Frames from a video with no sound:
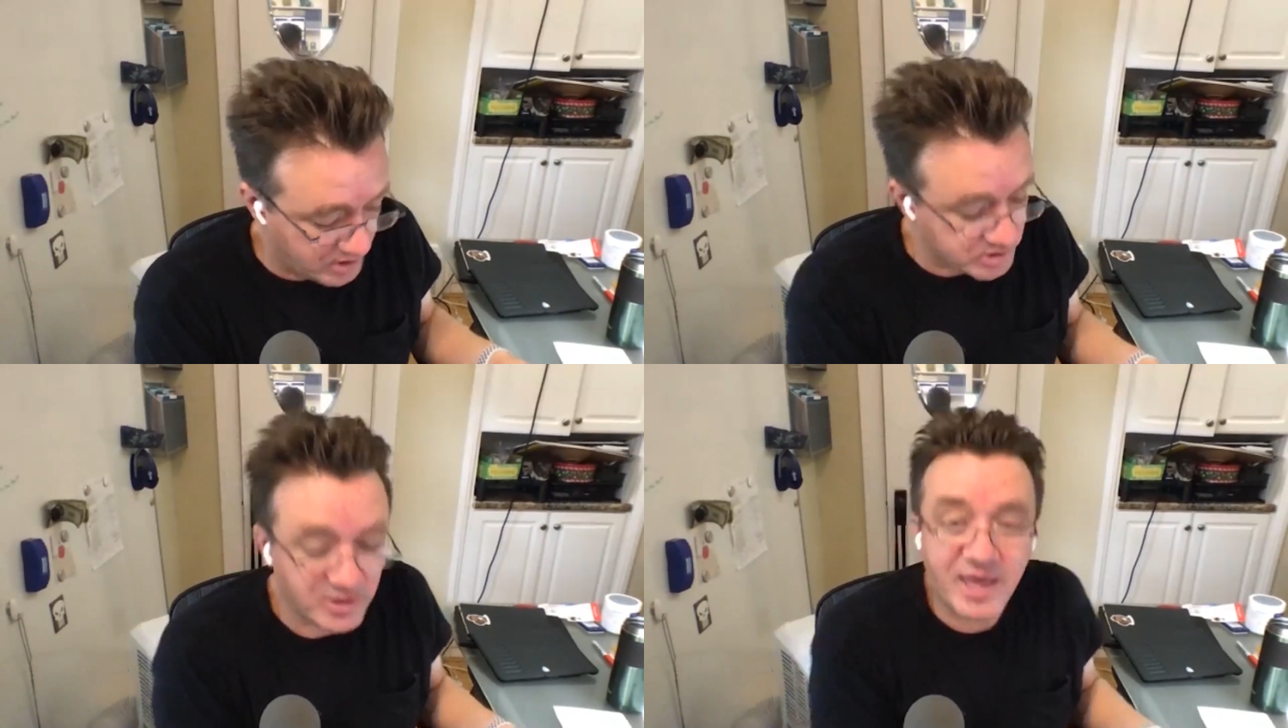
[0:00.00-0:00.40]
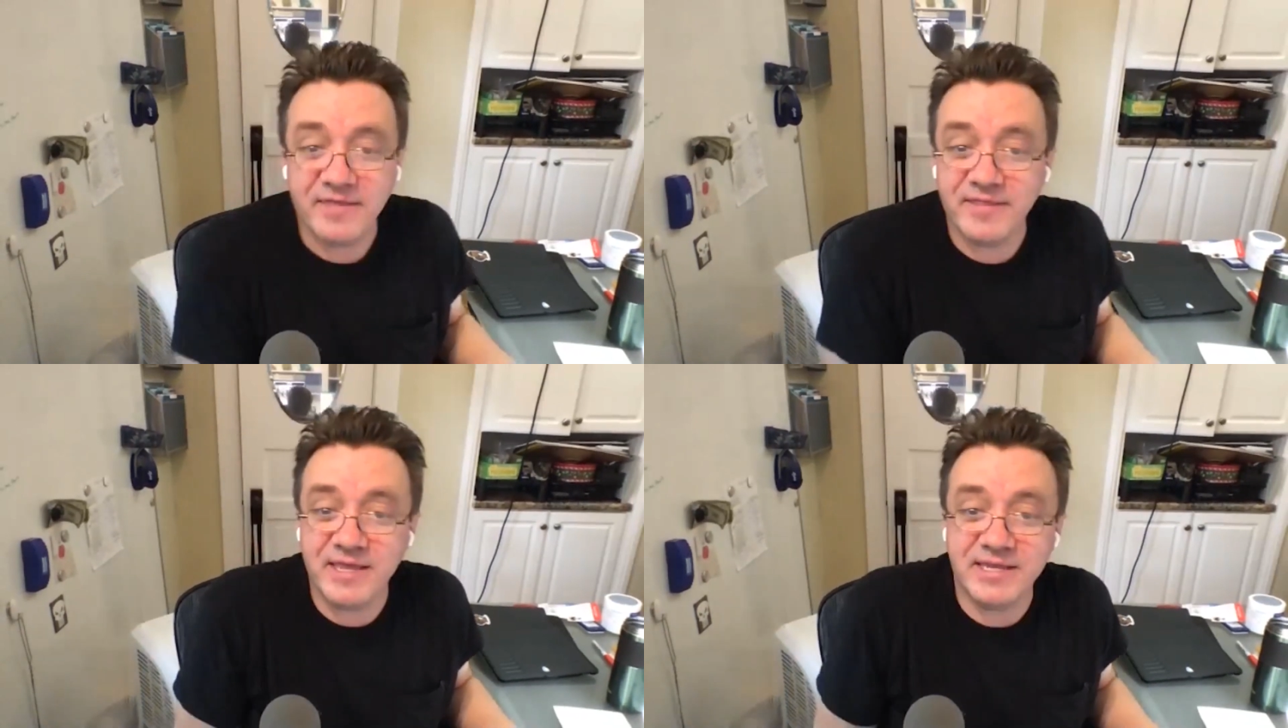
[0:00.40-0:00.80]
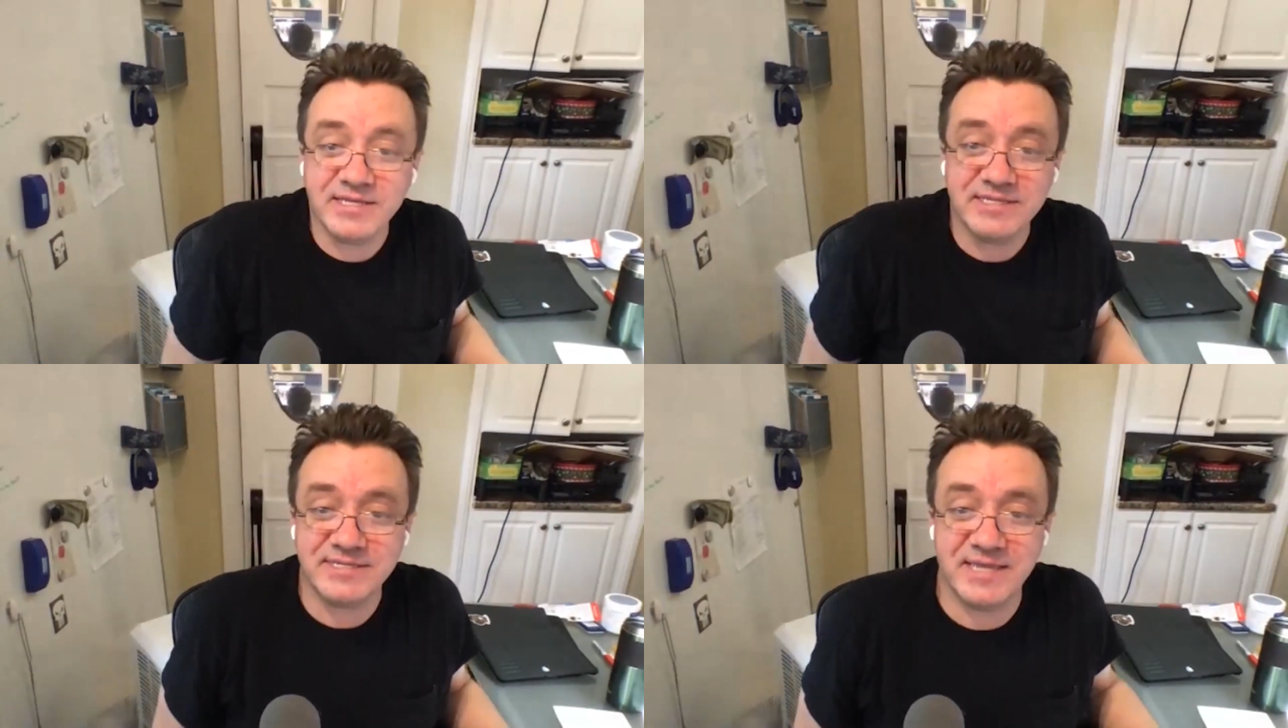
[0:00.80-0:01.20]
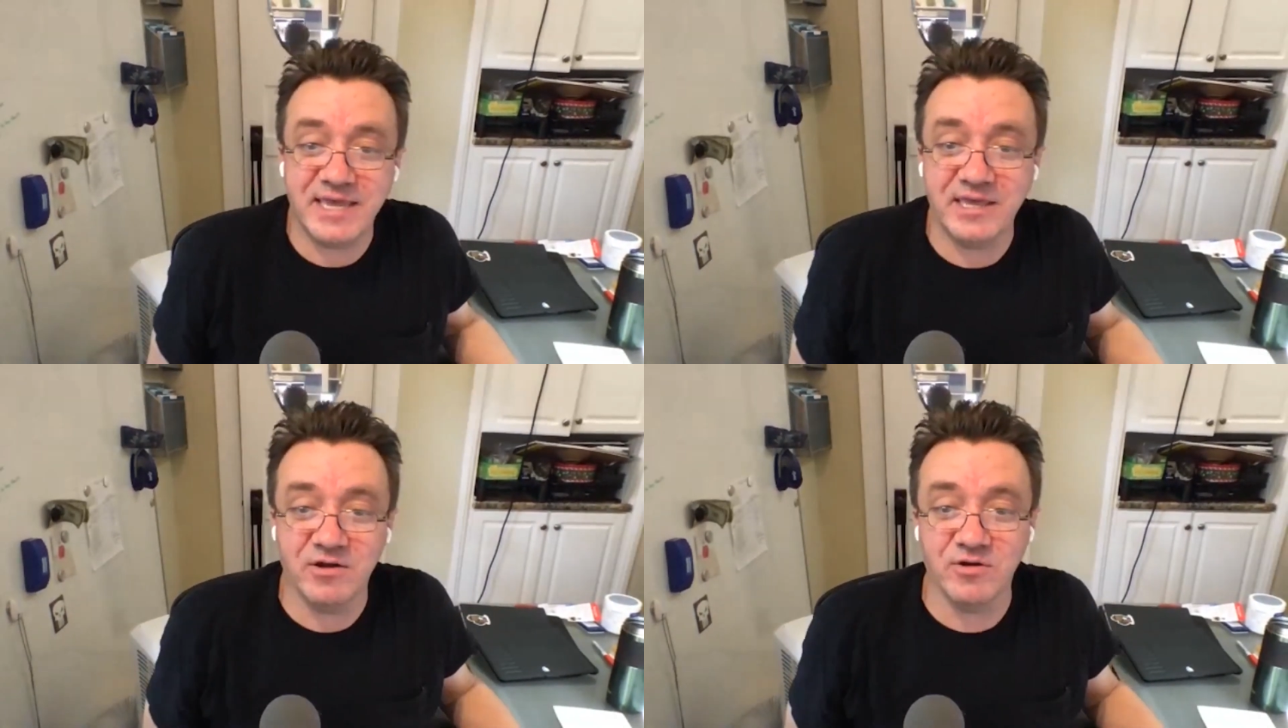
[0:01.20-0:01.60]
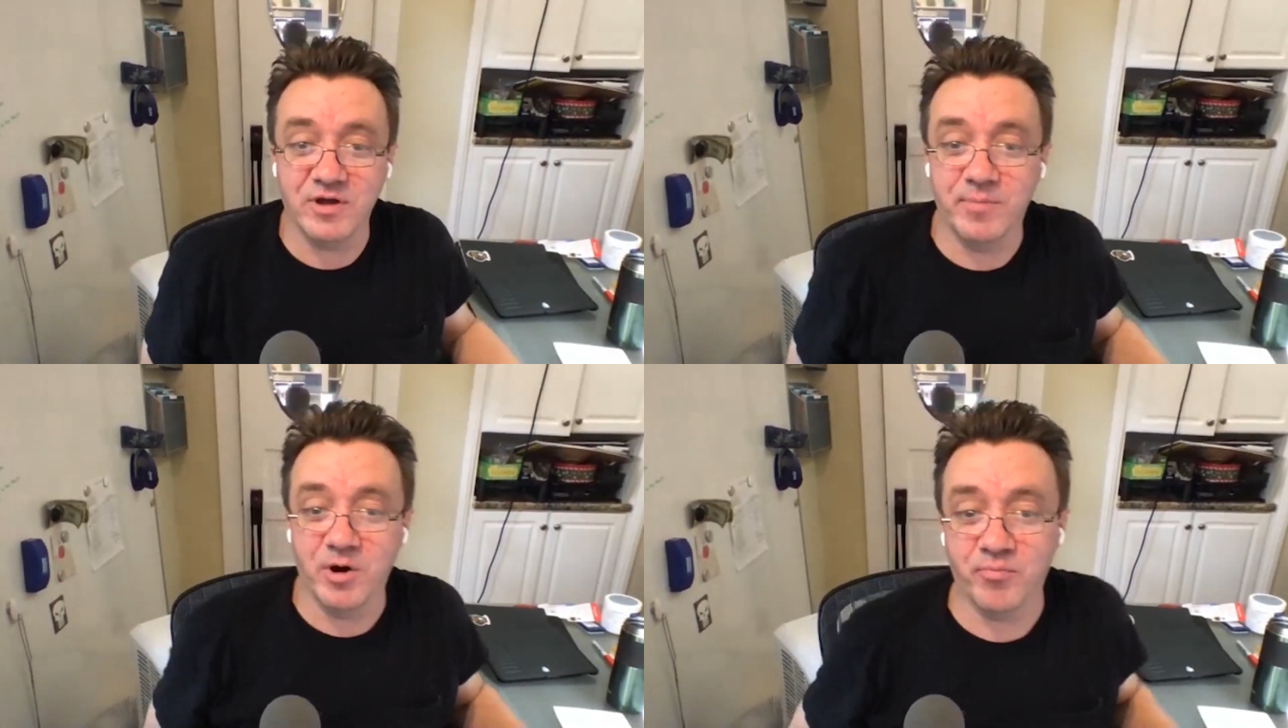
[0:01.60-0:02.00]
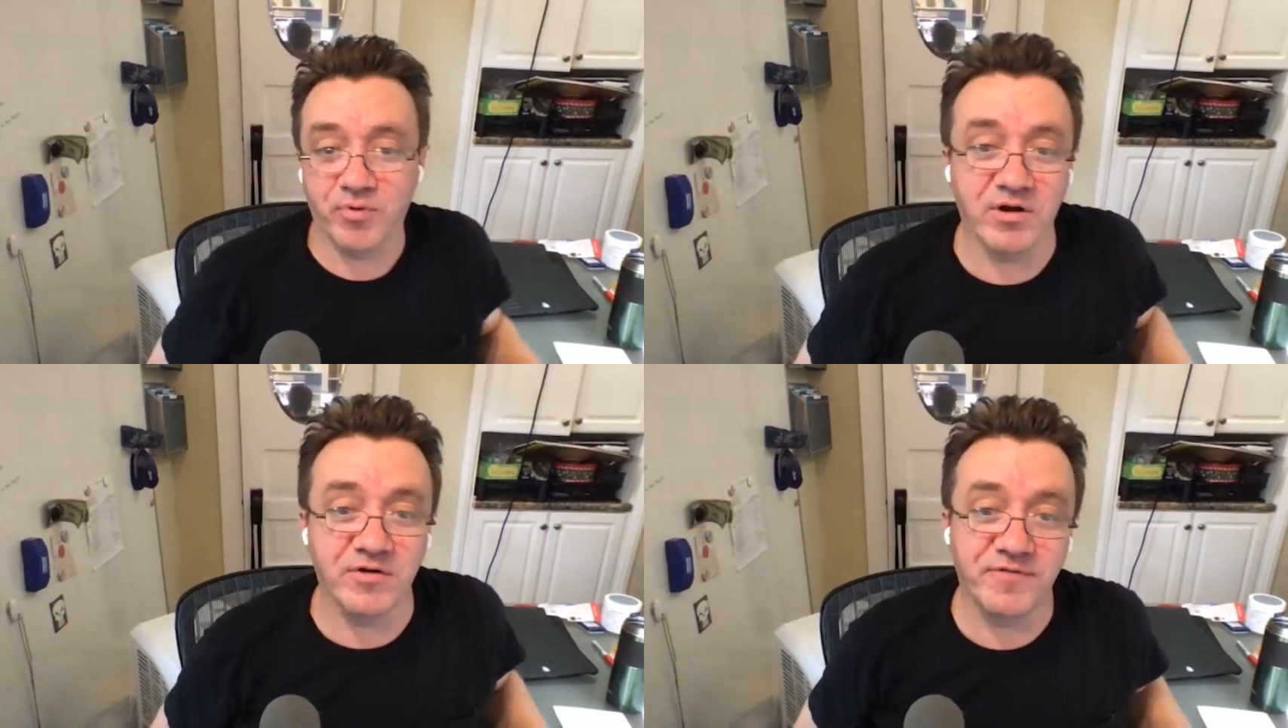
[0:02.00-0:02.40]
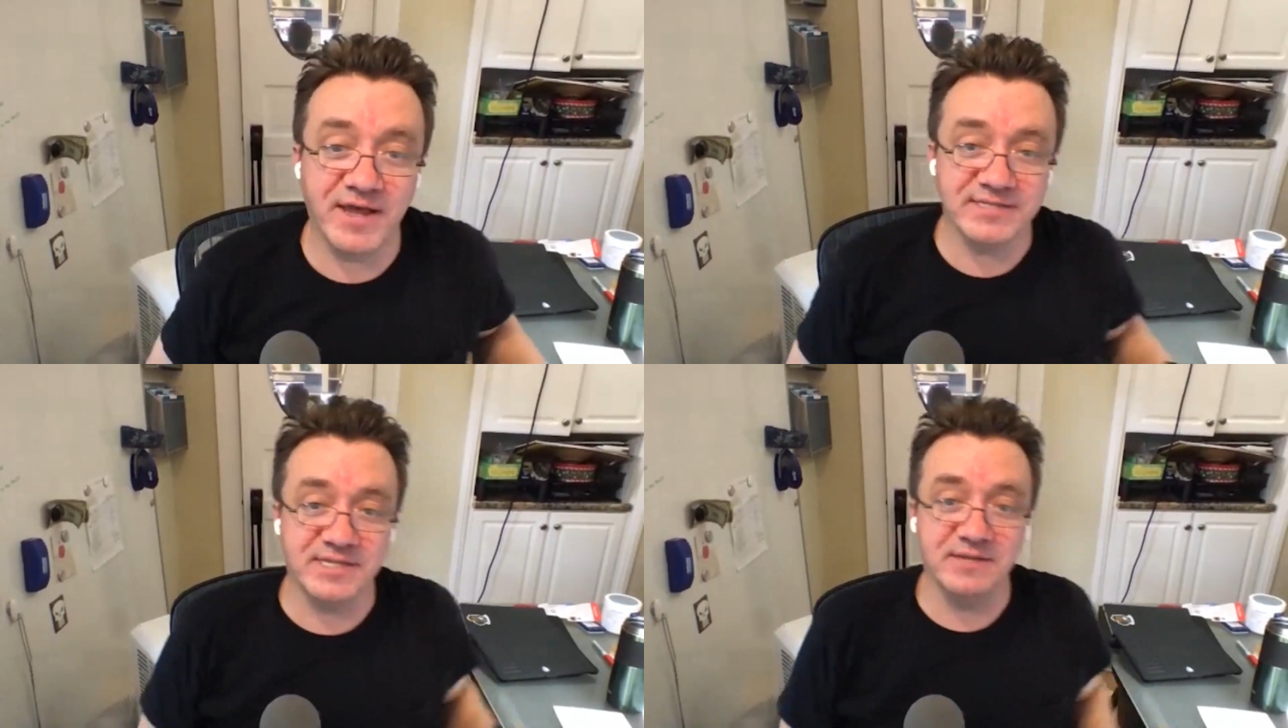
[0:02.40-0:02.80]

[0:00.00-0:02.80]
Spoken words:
So yeah, he doesn't say here about prayer and fasting.